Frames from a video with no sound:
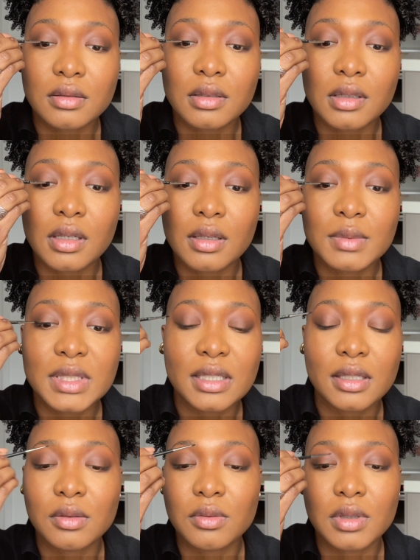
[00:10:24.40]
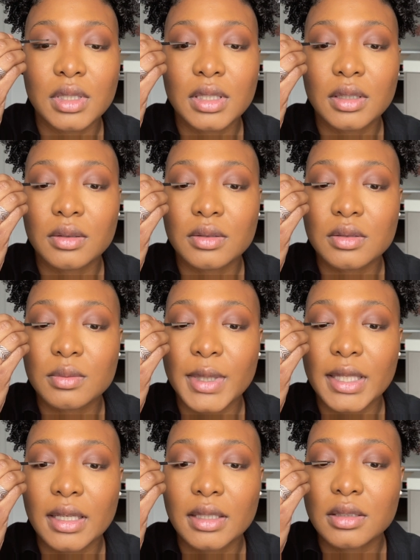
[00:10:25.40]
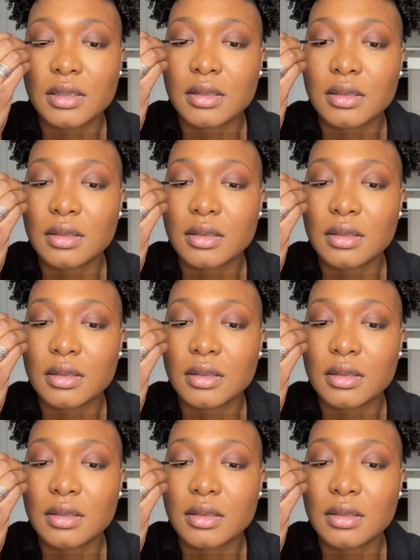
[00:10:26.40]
And I'm staying really close to my lash.